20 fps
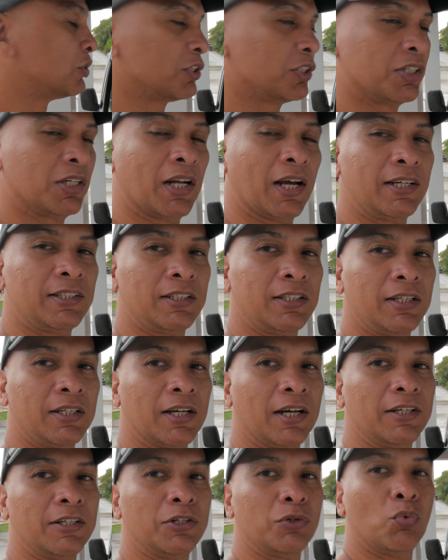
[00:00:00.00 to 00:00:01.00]
is a
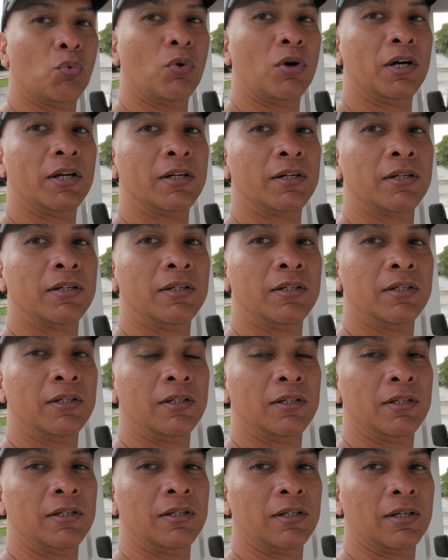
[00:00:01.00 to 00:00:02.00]
1991,
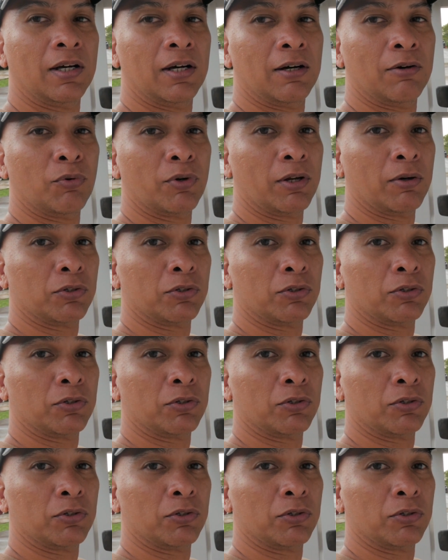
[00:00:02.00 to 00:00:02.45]
when